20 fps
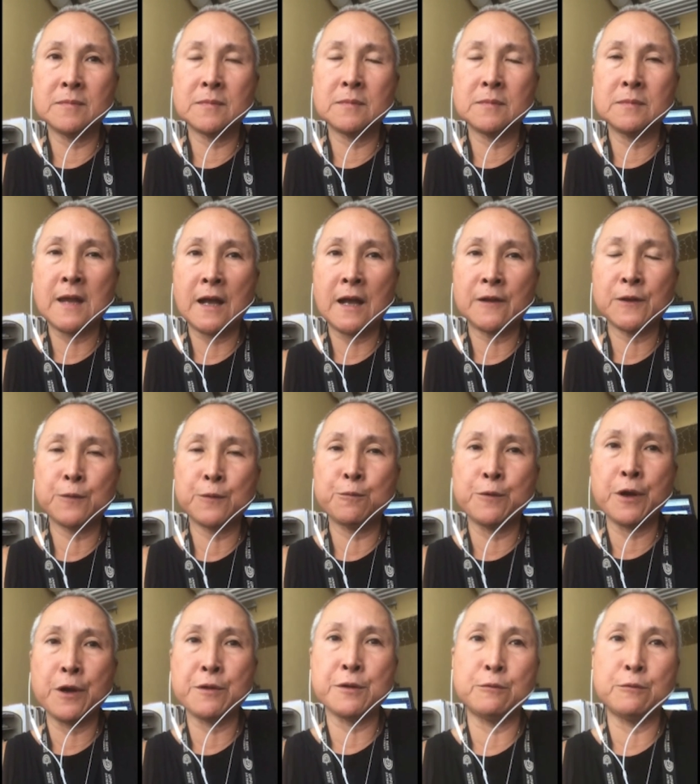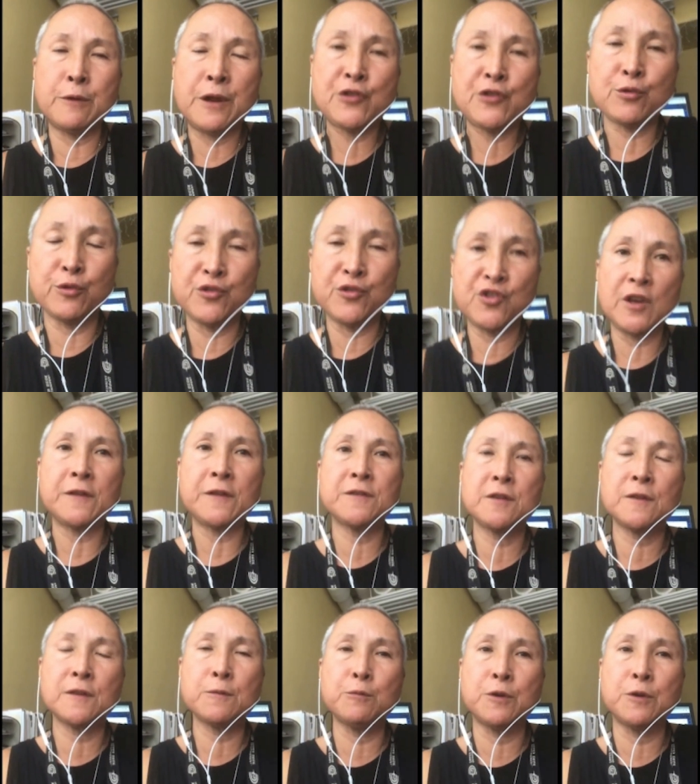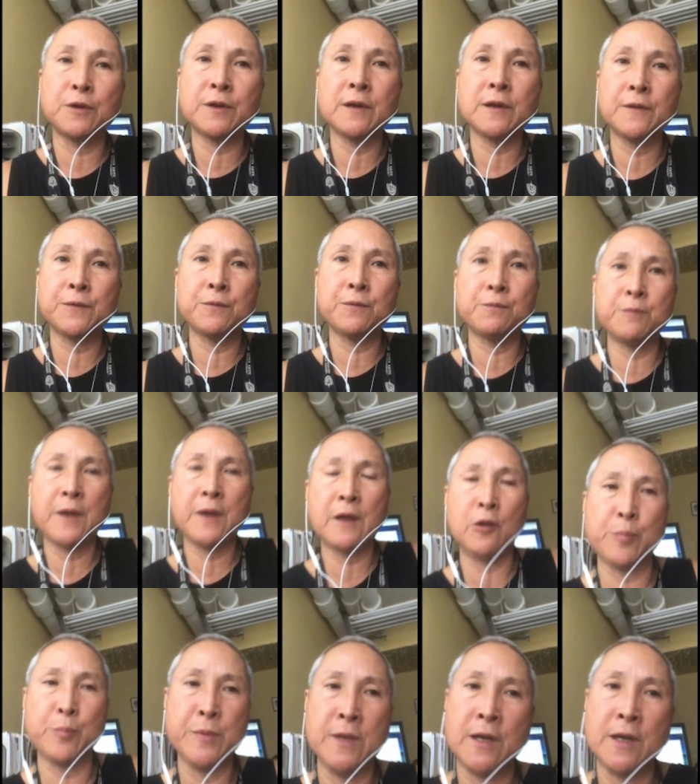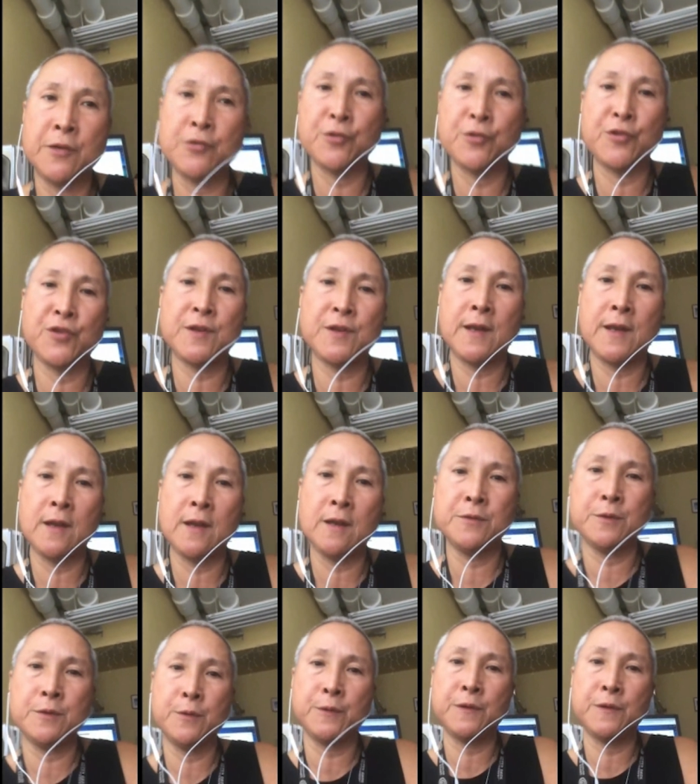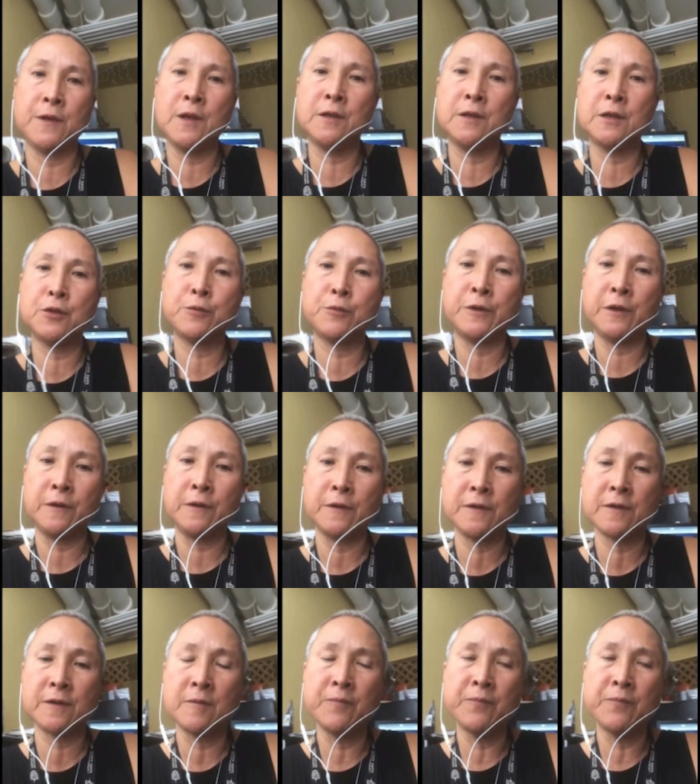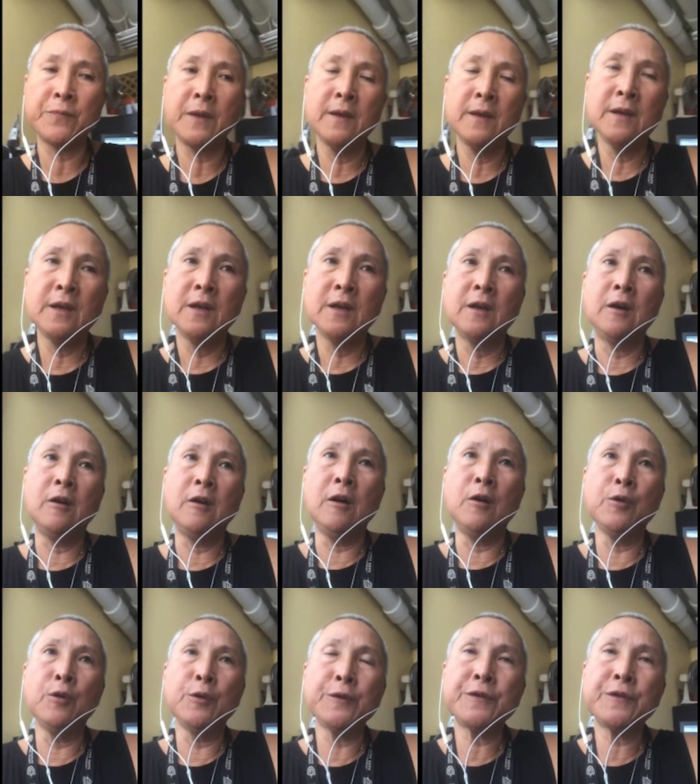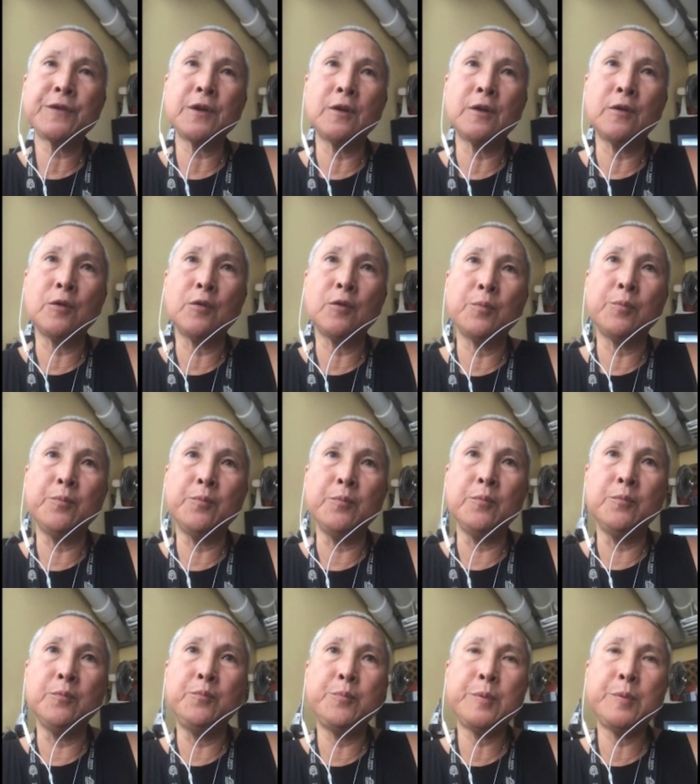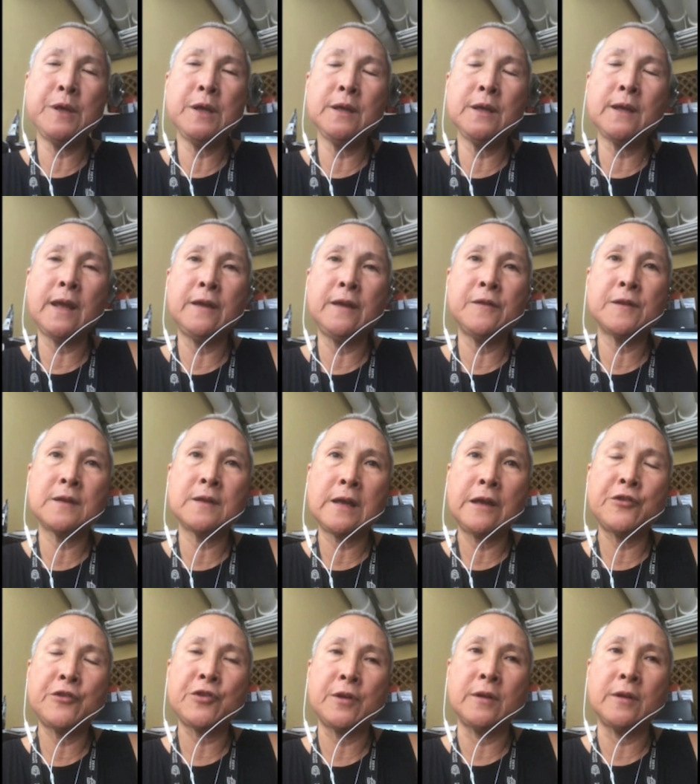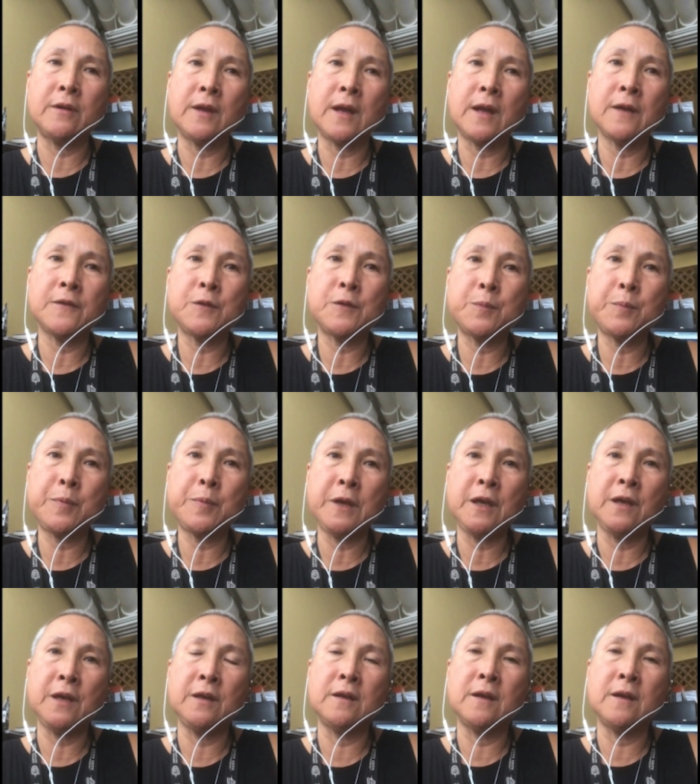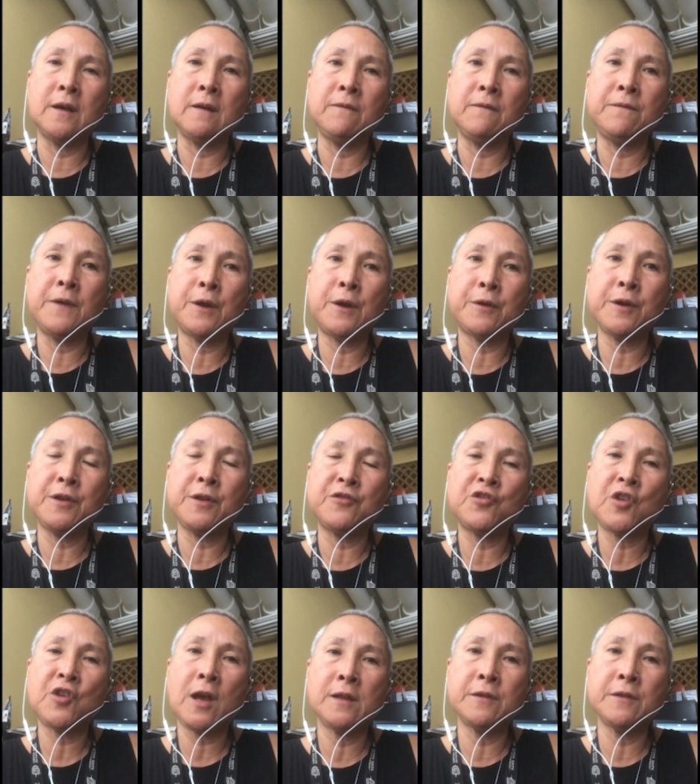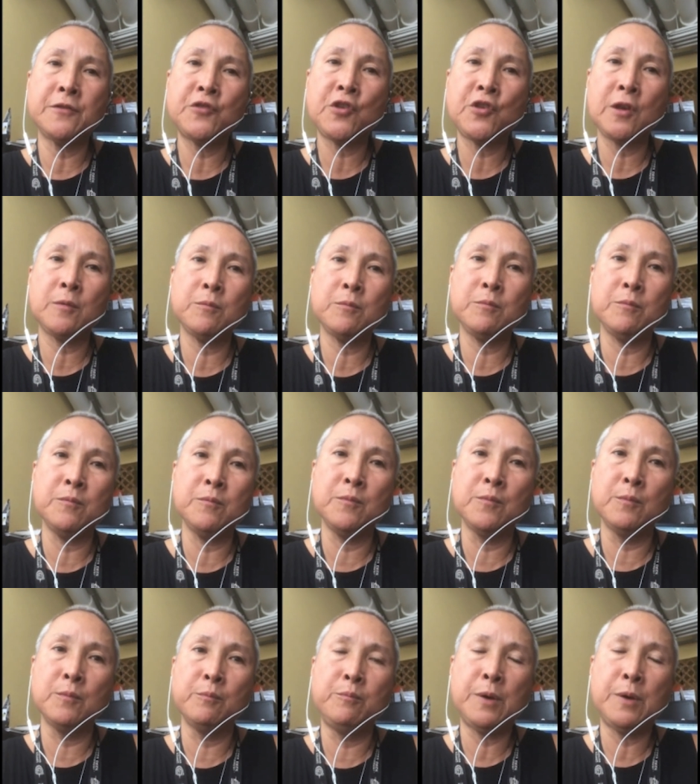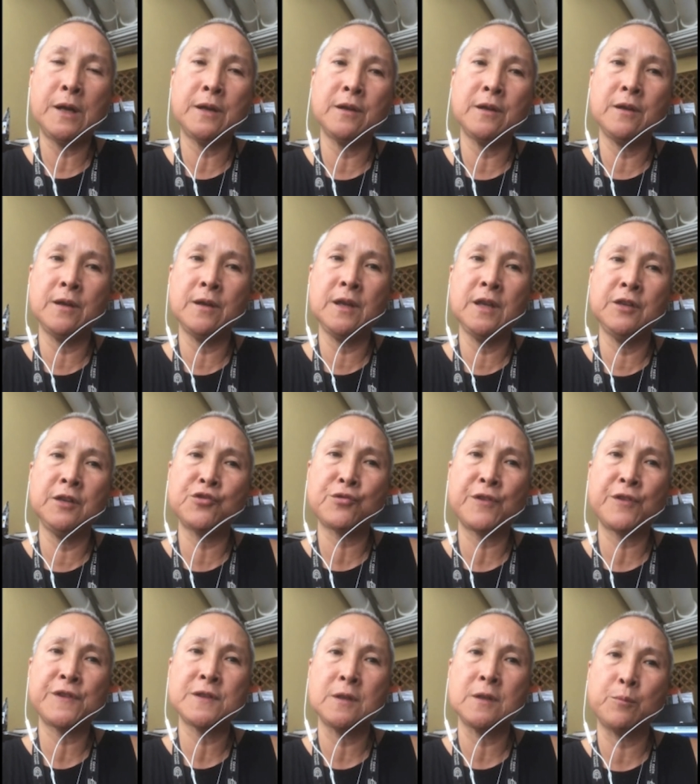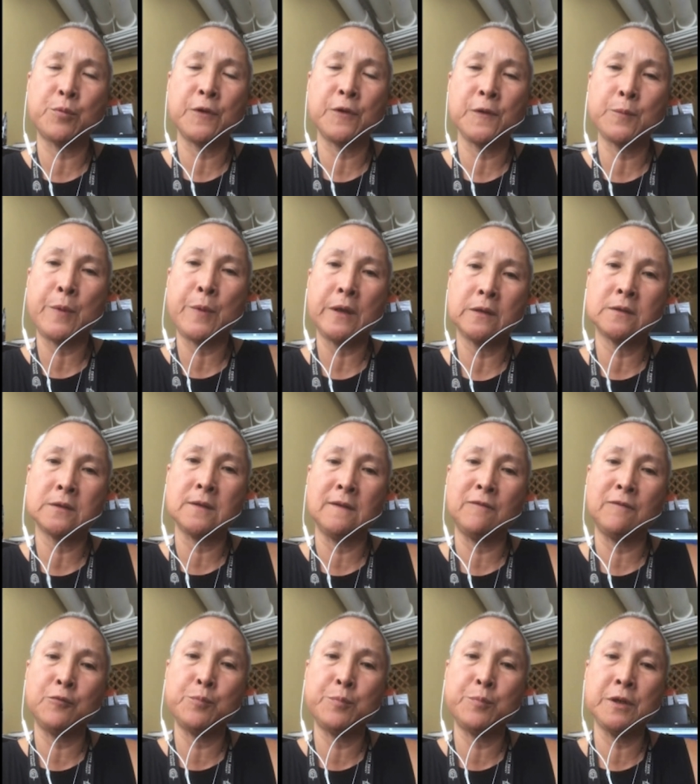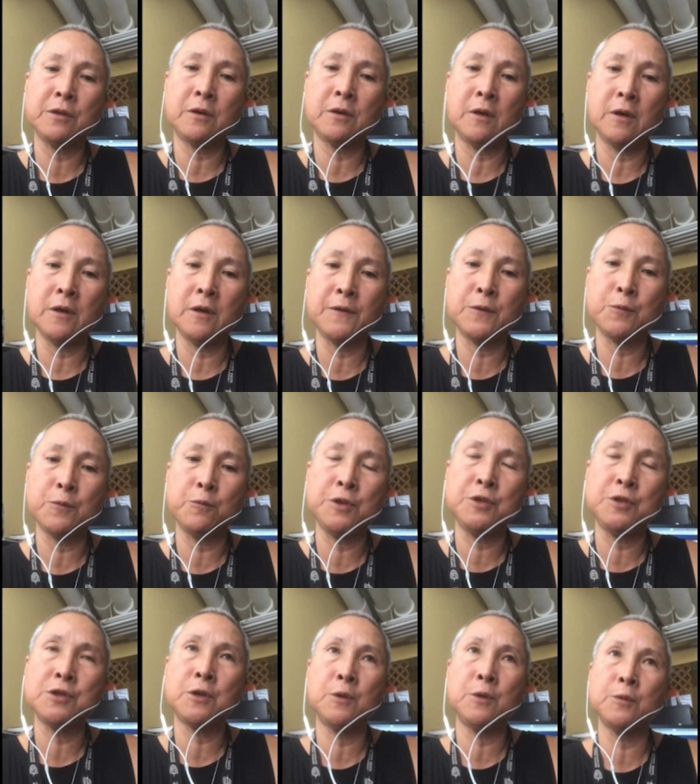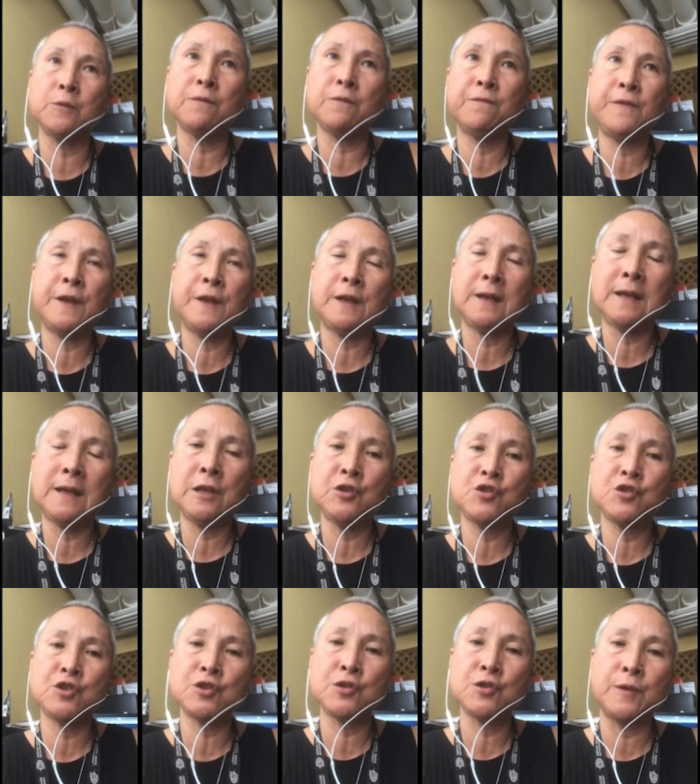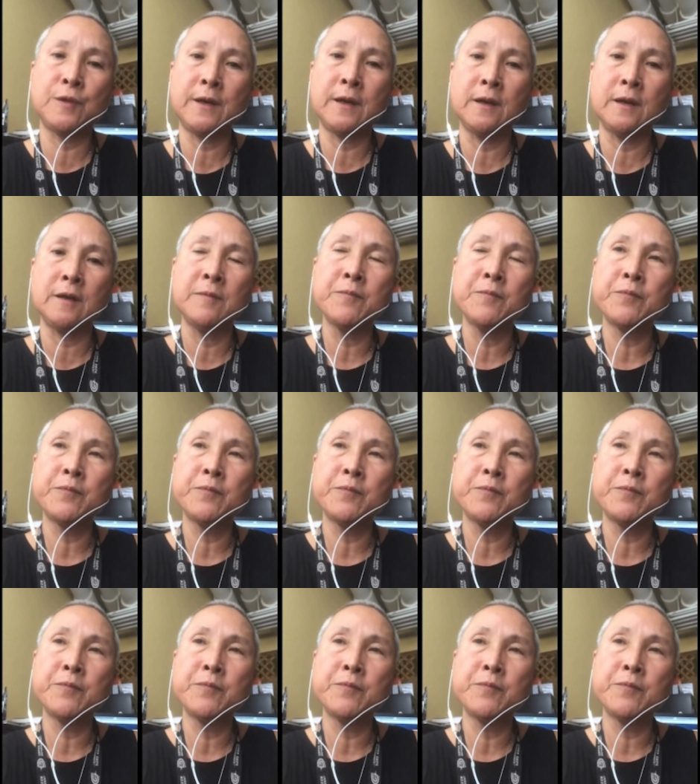that's where the racial justice work has helped me understand those inequities. Also, being East Asian has been a very challenging but interesting perspective because we don't fit into the